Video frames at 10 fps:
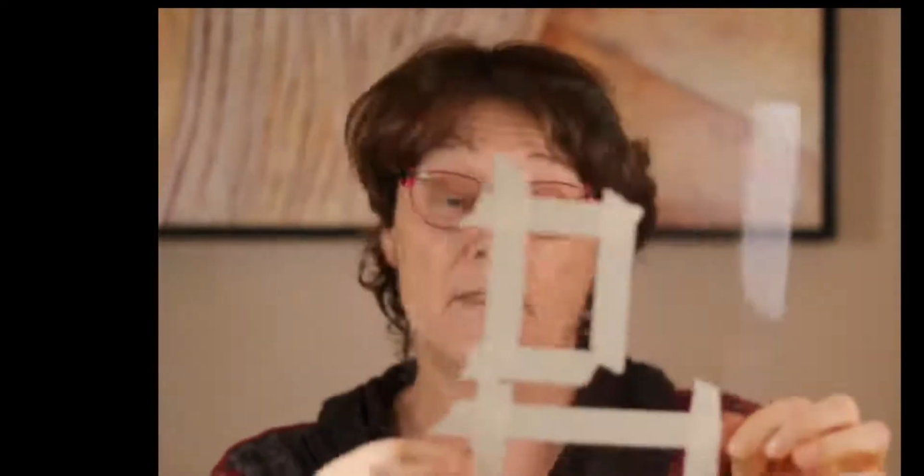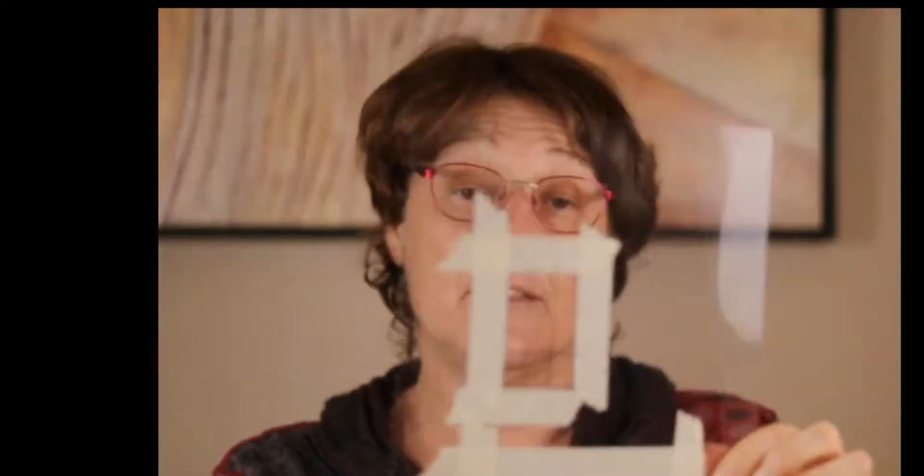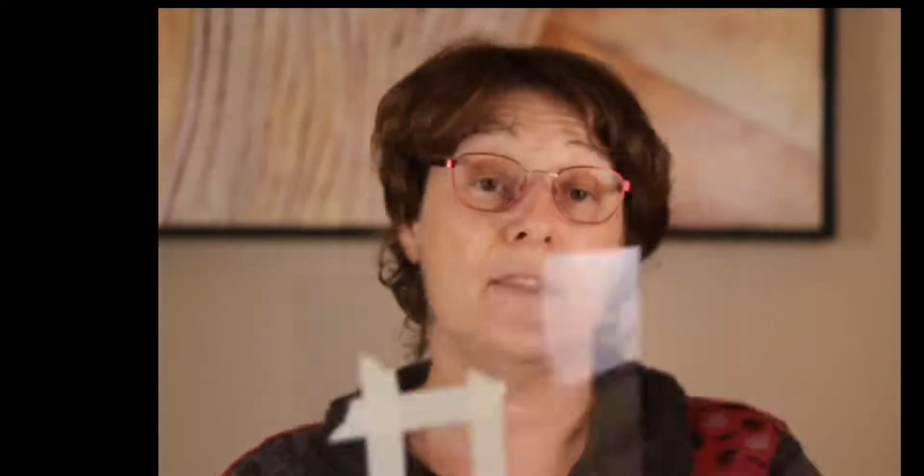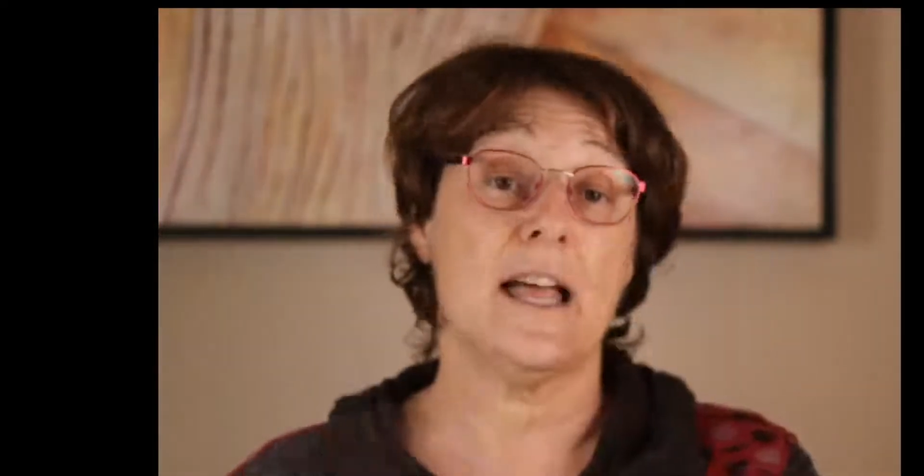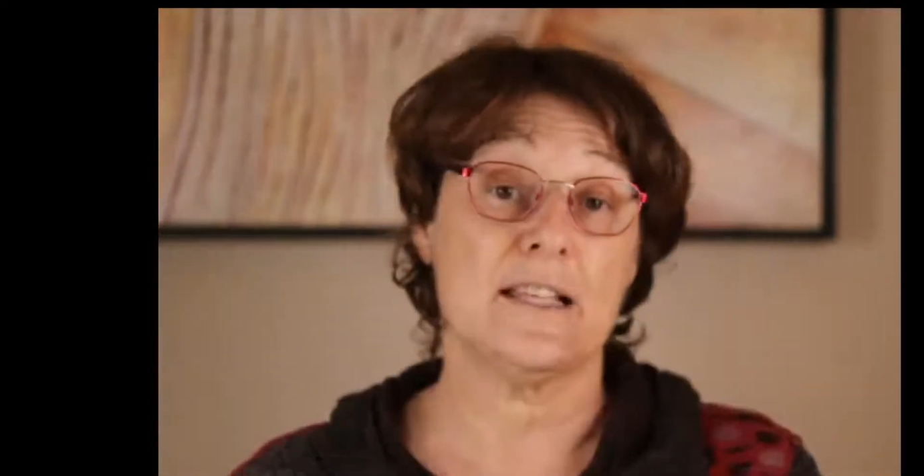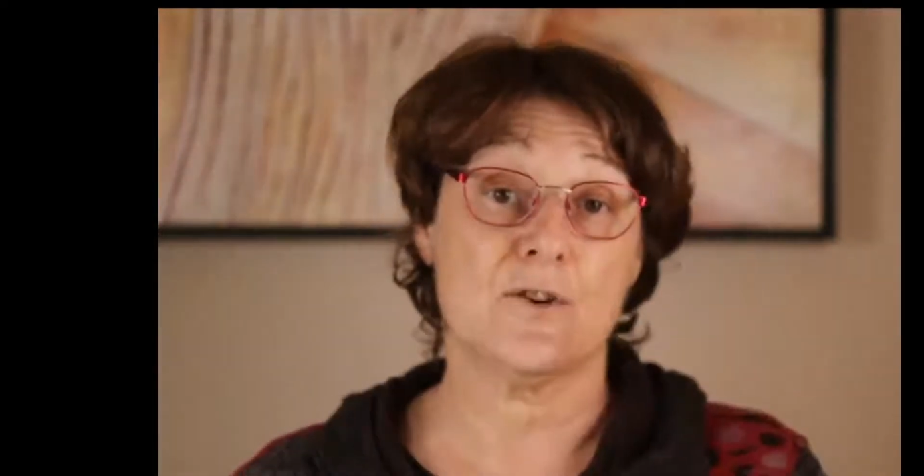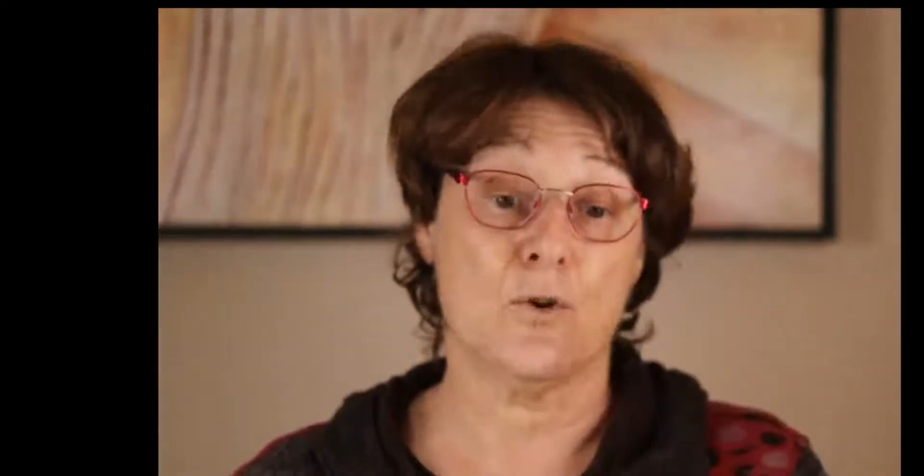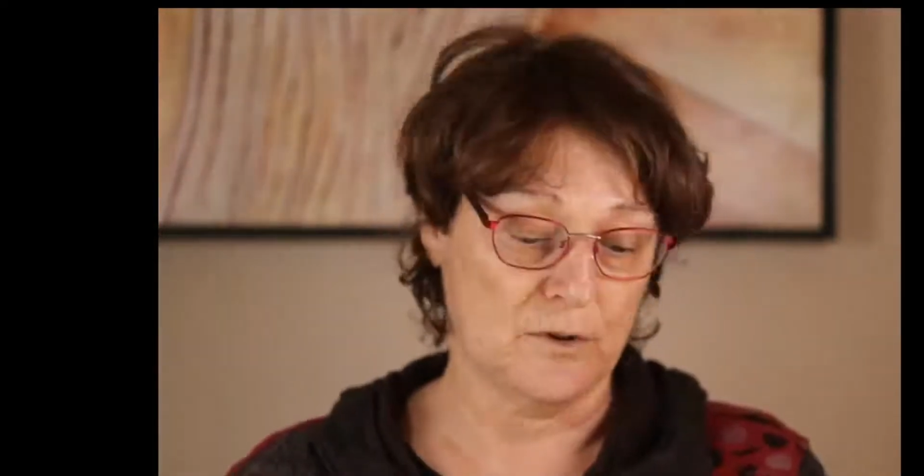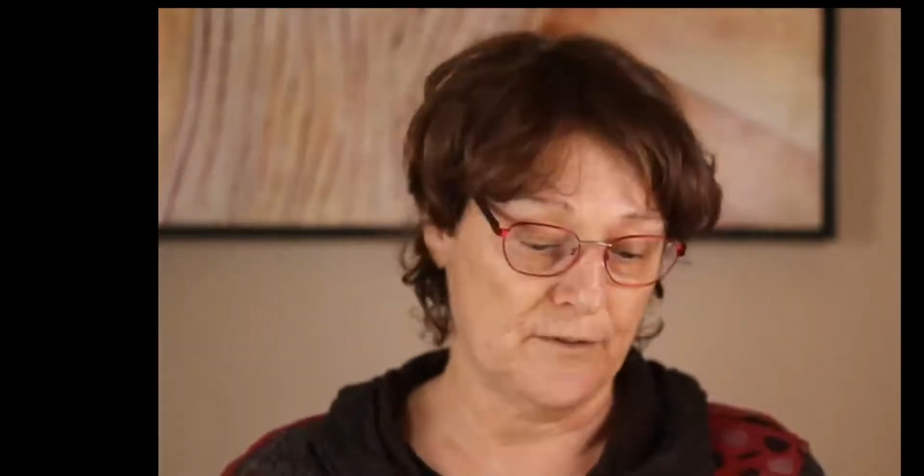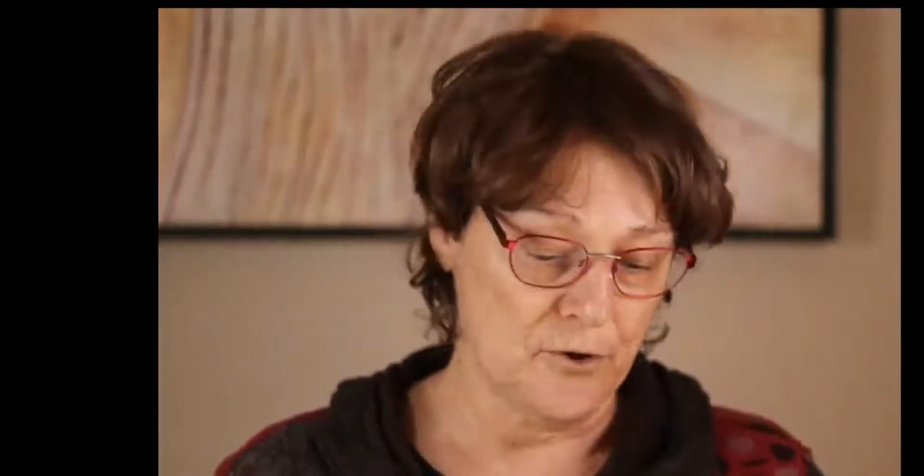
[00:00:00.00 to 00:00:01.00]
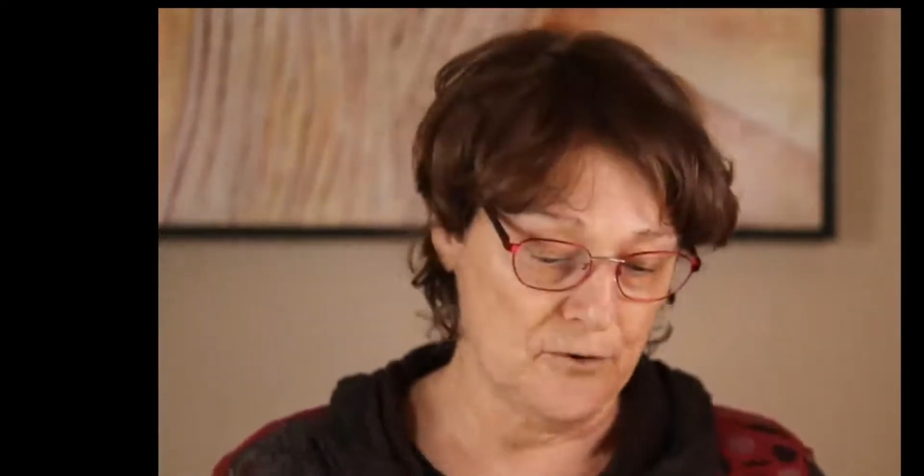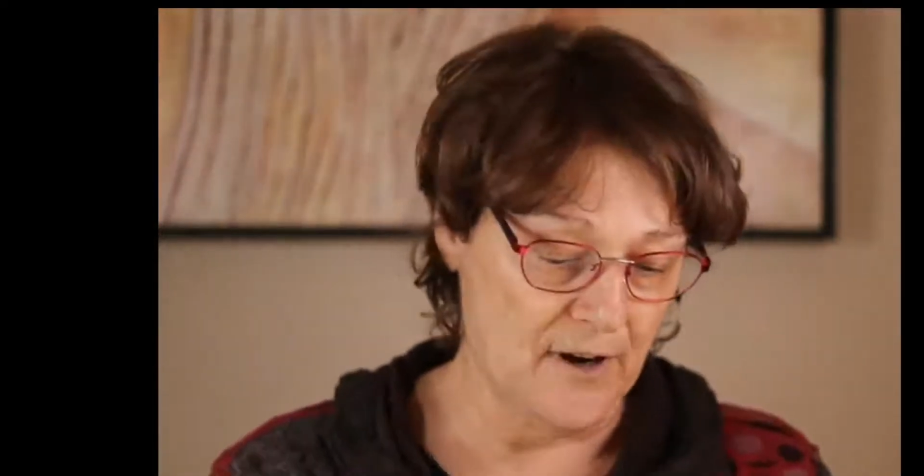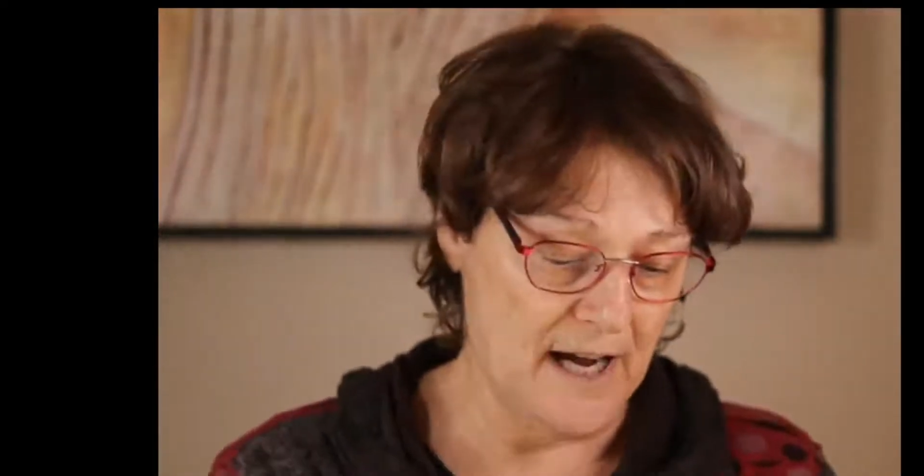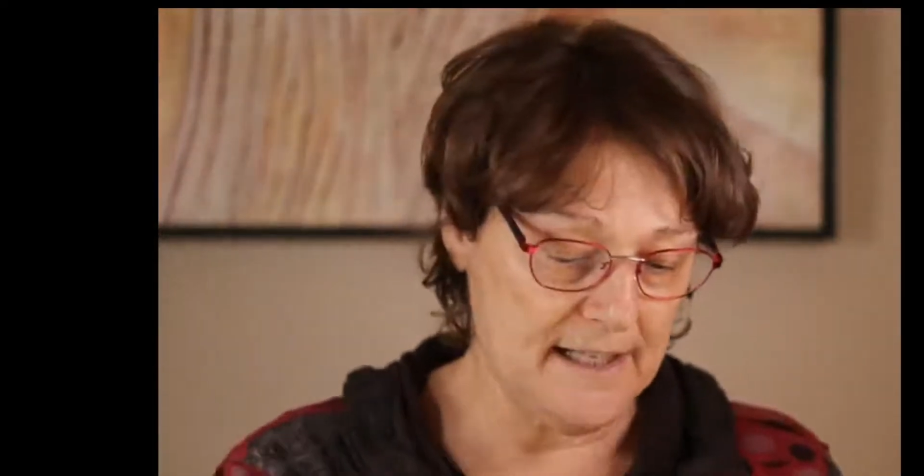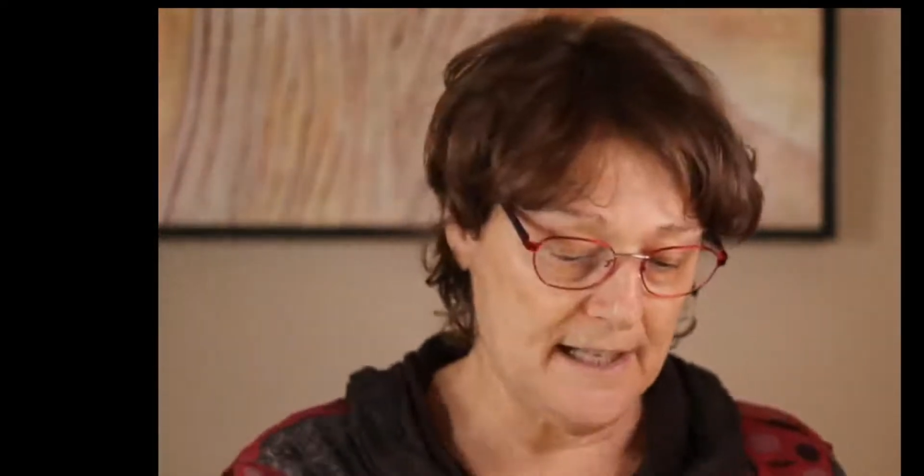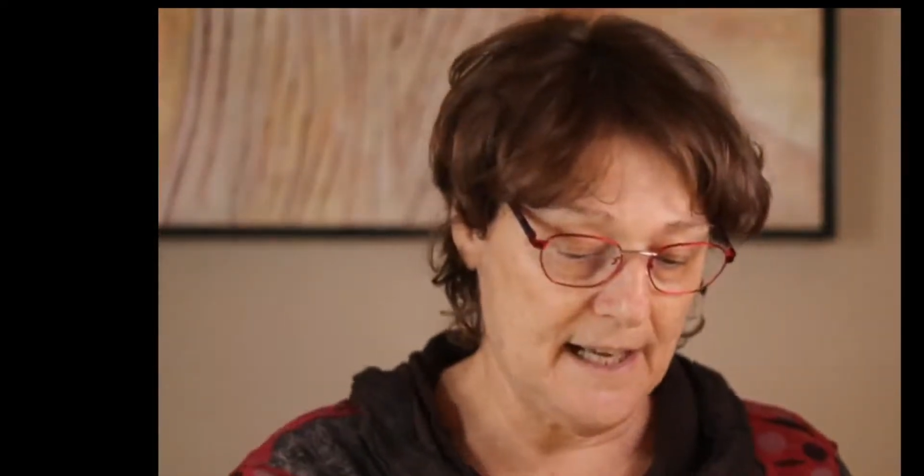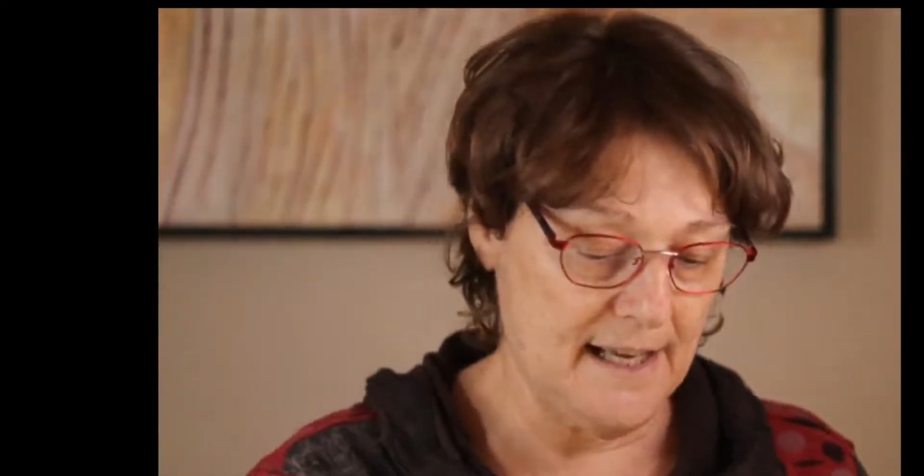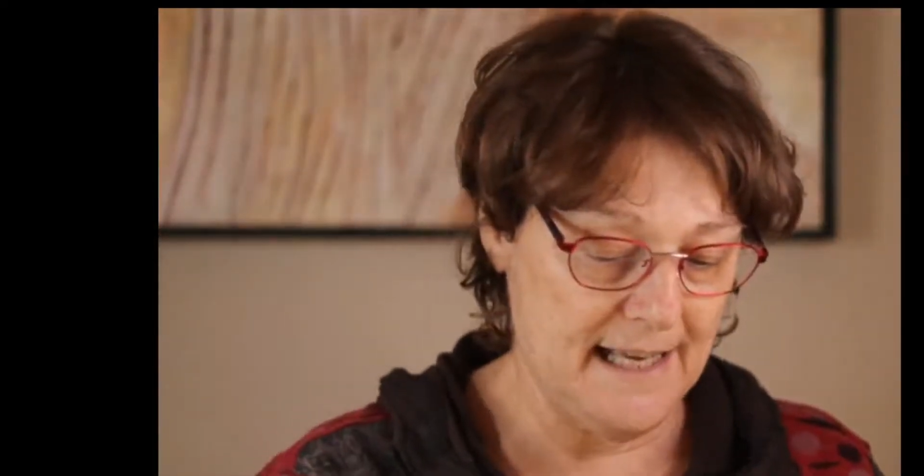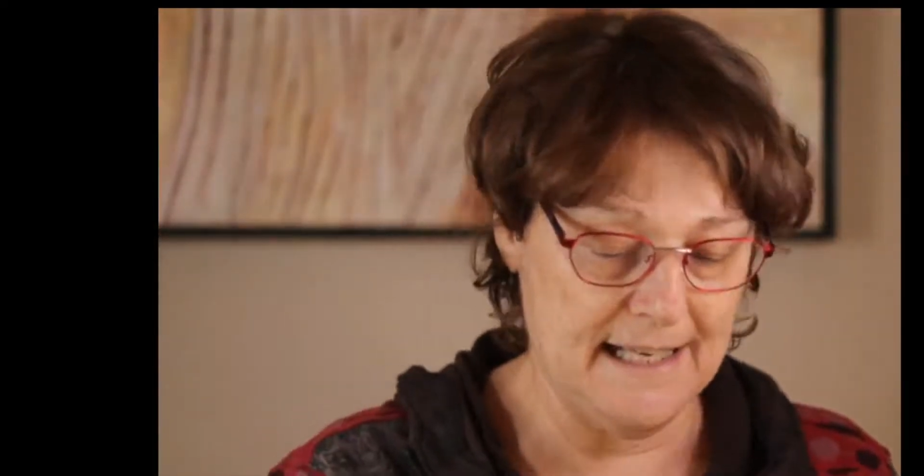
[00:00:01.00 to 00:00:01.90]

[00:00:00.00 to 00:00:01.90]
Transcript: that's called a viewfinder,